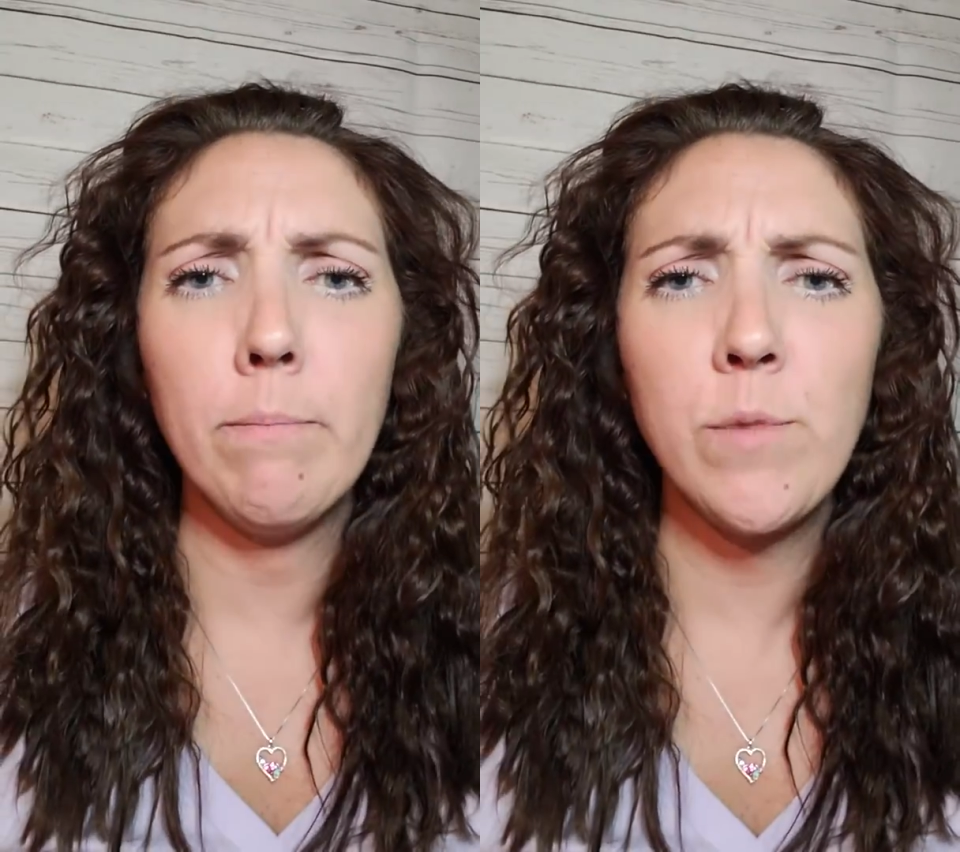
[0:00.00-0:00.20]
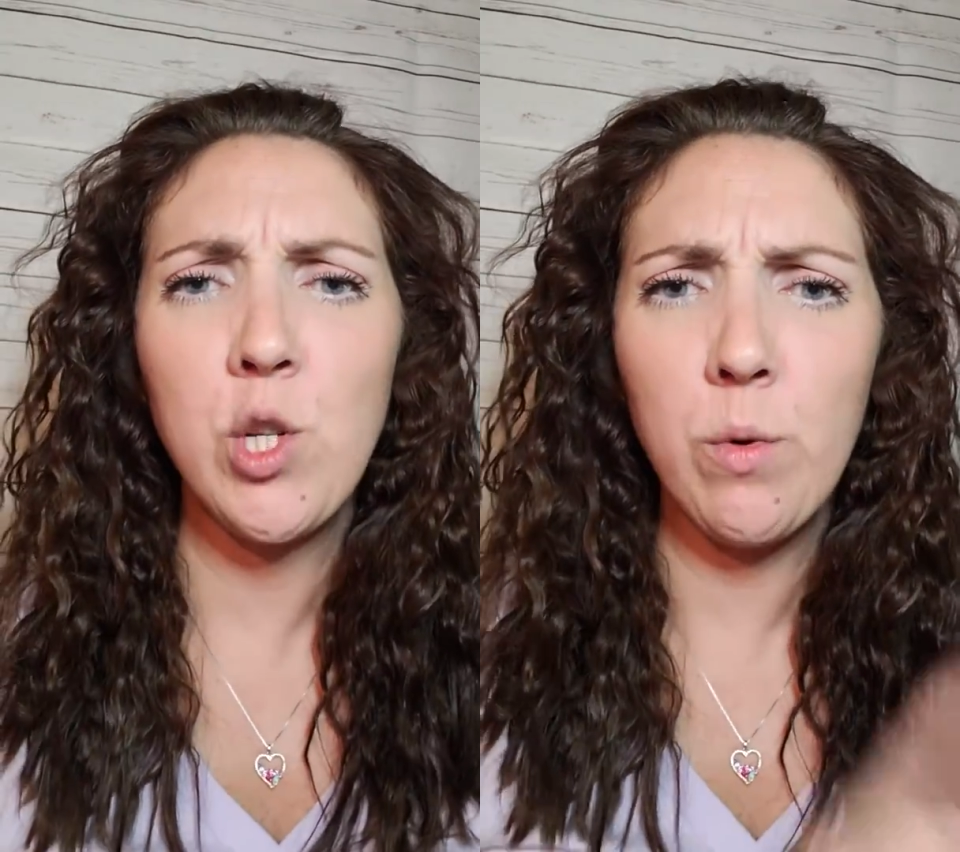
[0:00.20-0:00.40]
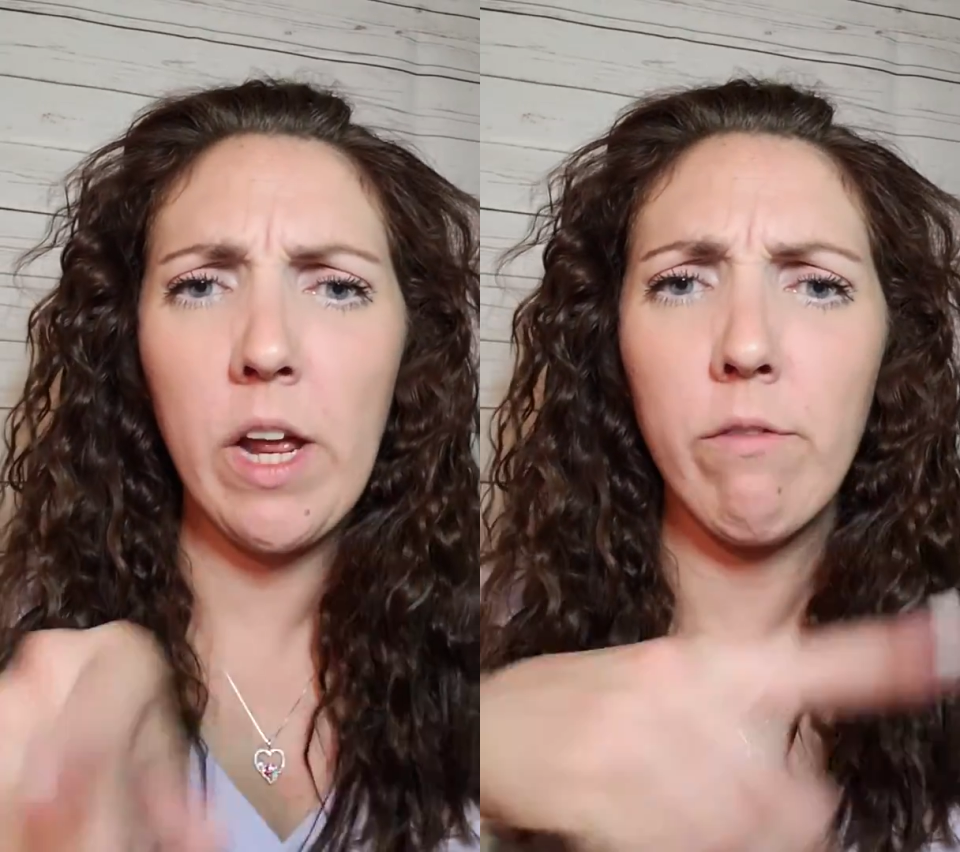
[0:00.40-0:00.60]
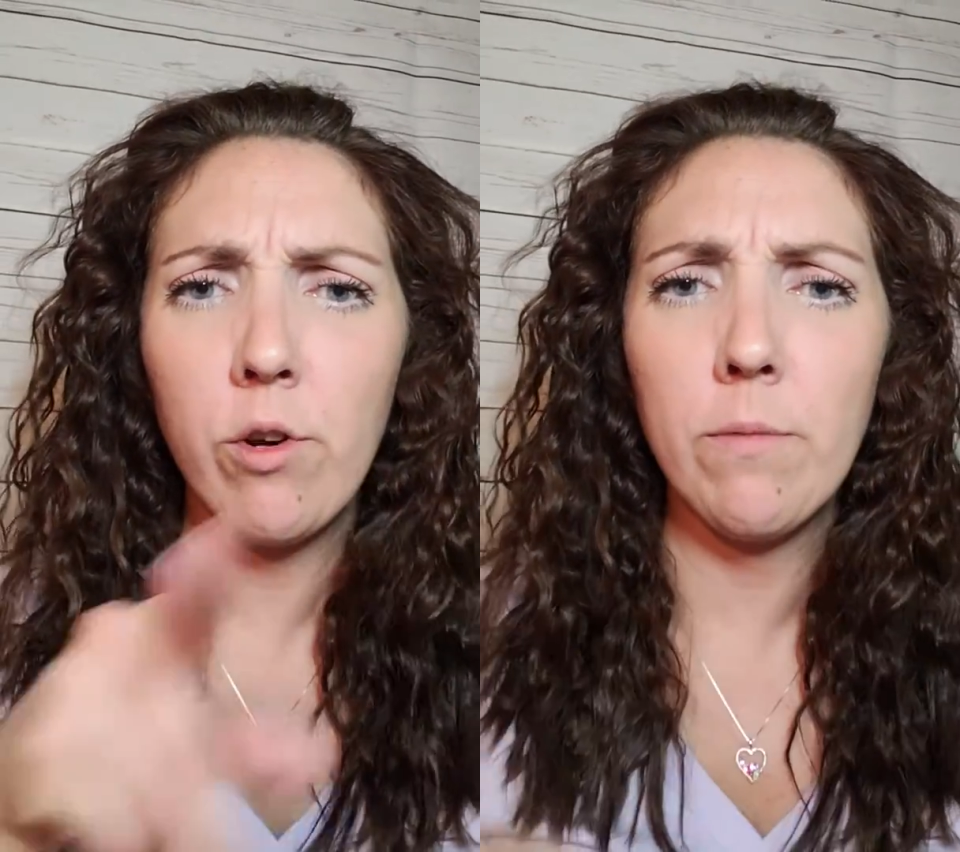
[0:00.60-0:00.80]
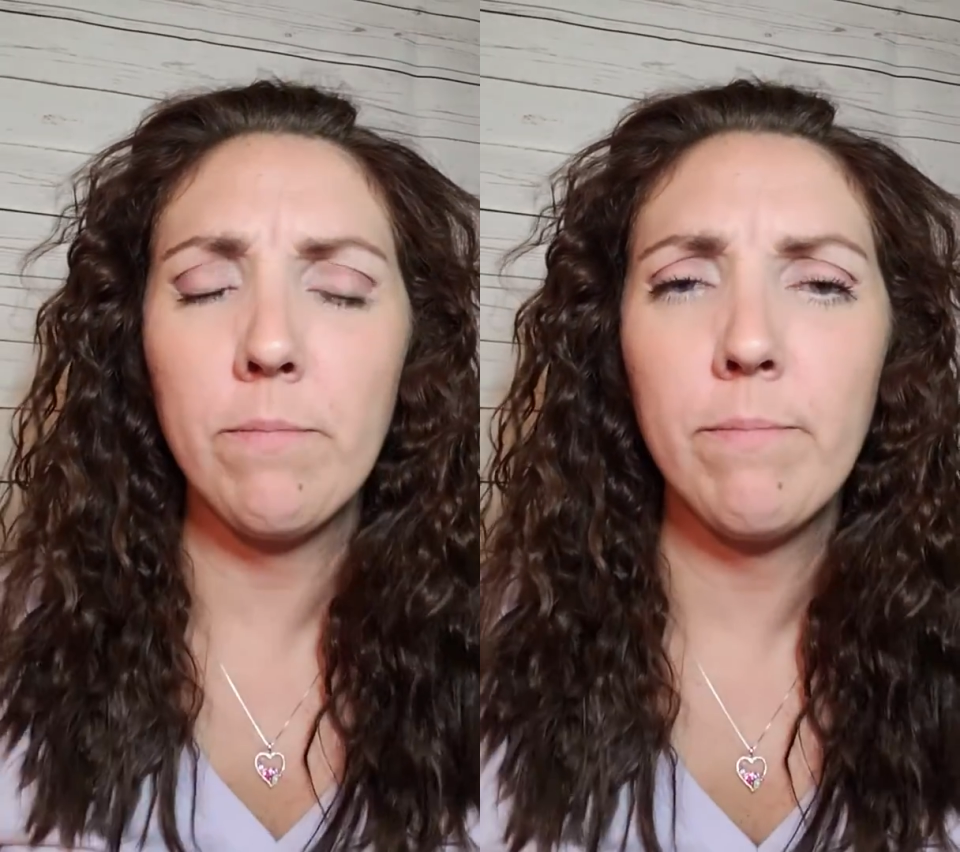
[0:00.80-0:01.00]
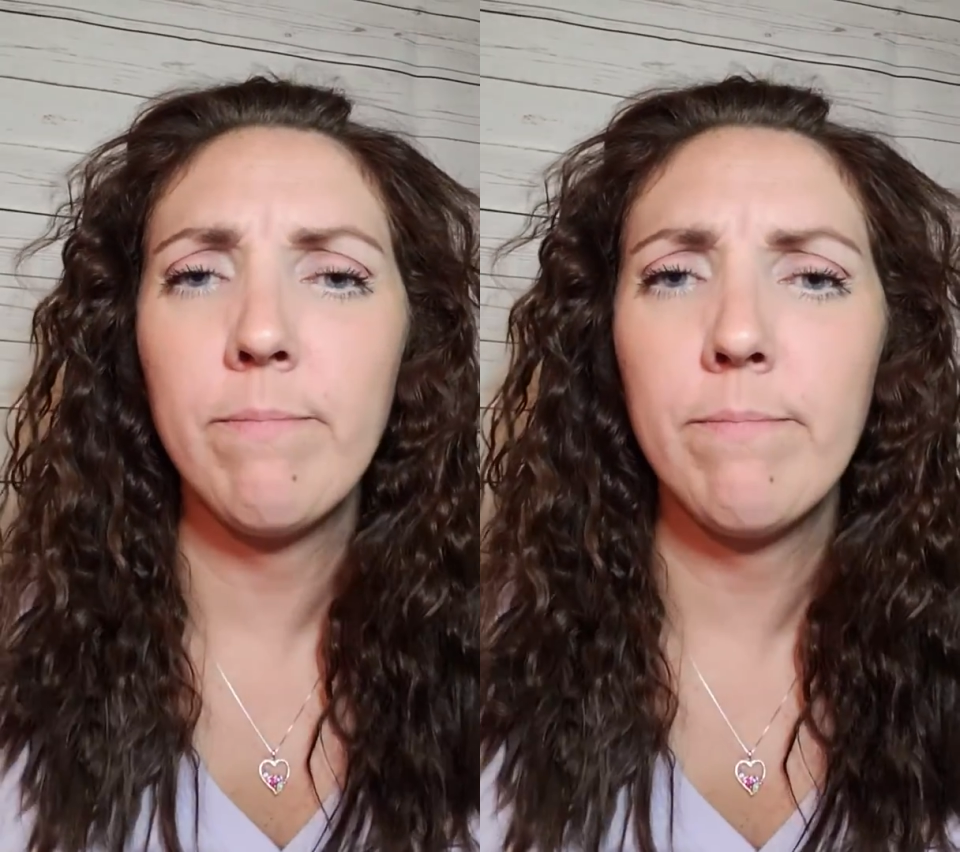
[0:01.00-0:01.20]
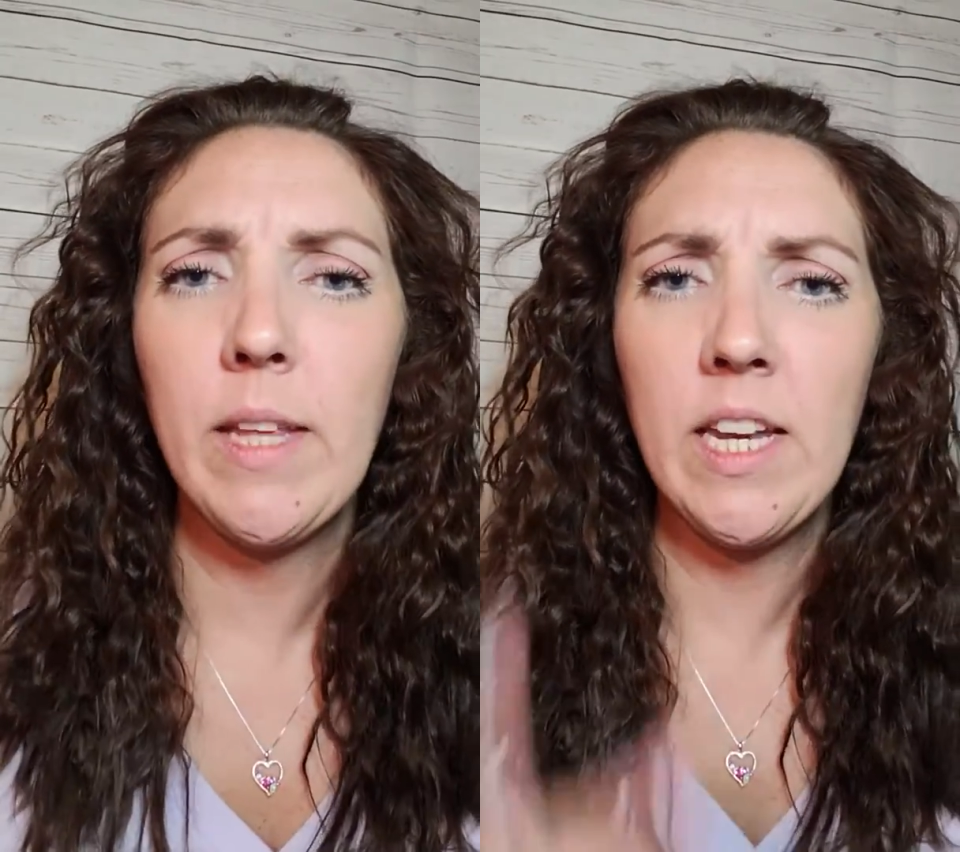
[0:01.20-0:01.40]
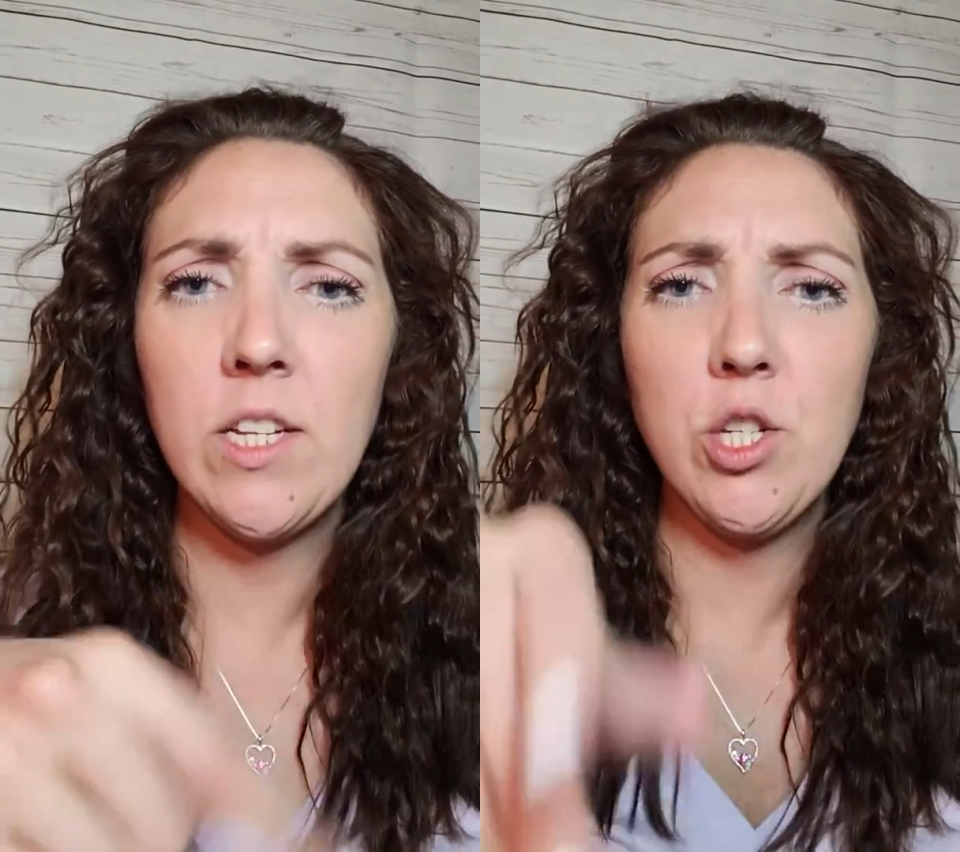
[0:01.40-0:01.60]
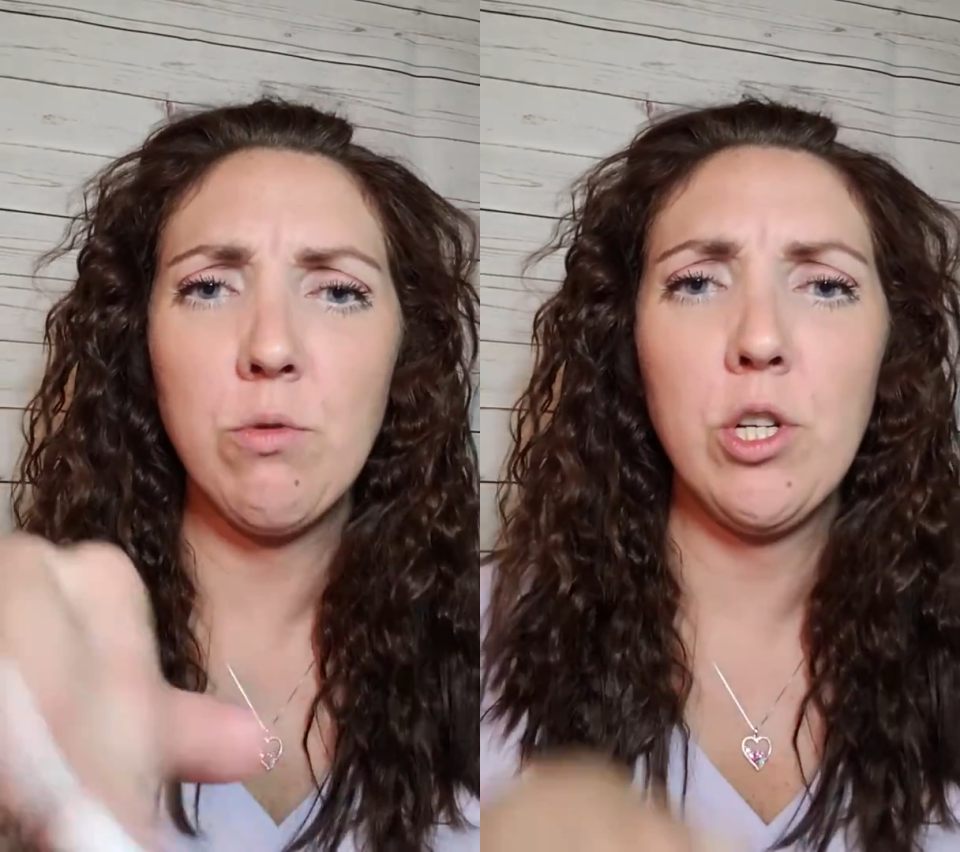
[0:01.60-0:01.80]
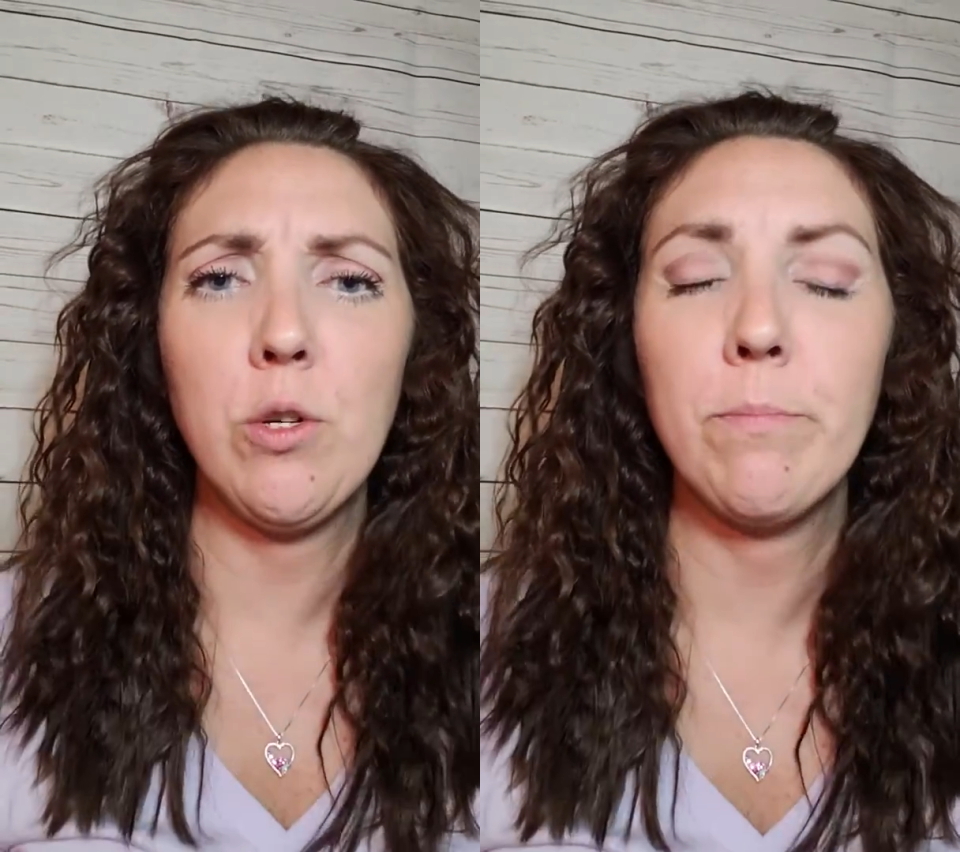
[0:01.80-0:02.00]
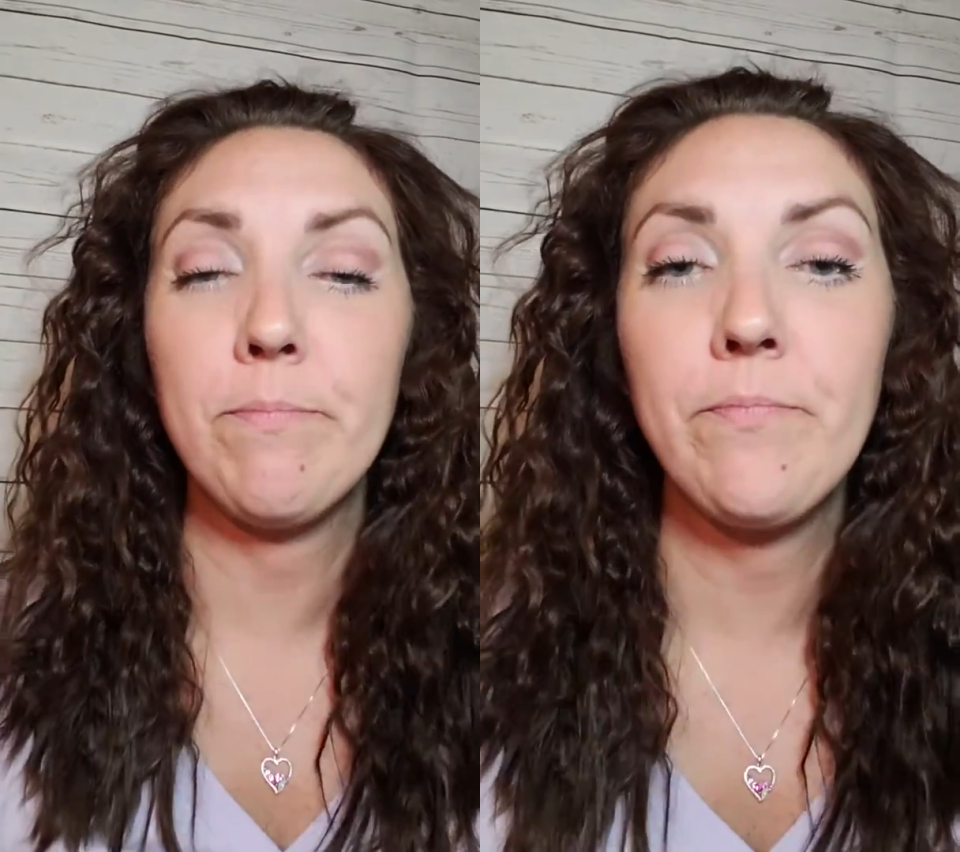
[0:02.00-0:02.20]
do whatever it is you do